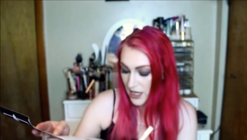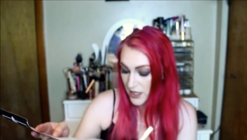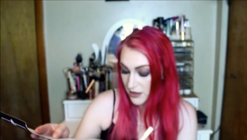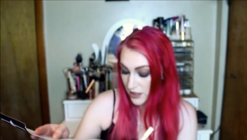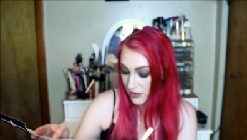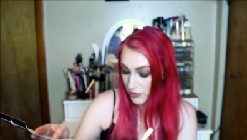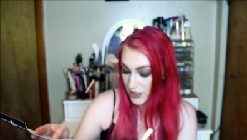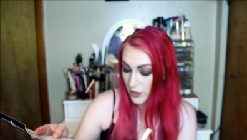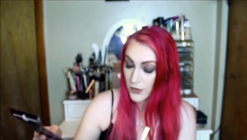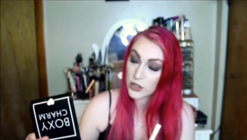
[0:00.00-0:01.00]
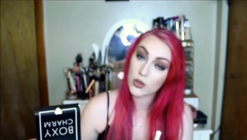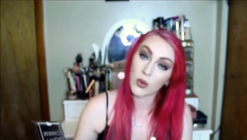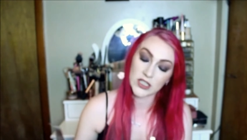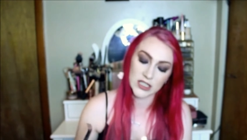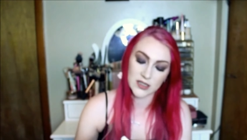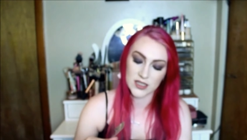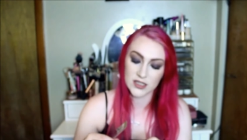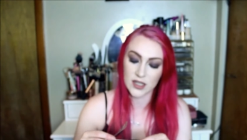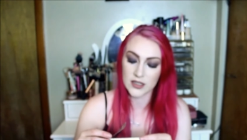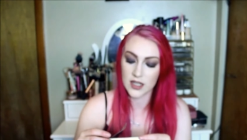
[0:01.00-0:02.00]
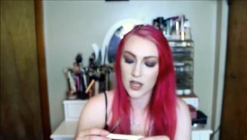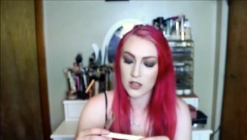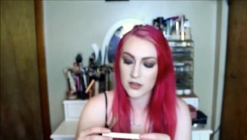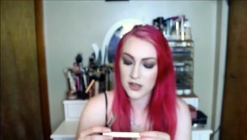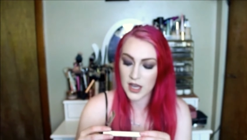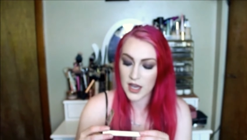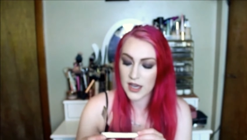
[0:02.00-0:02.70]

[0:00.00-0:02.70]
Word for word: and this does retail for $26.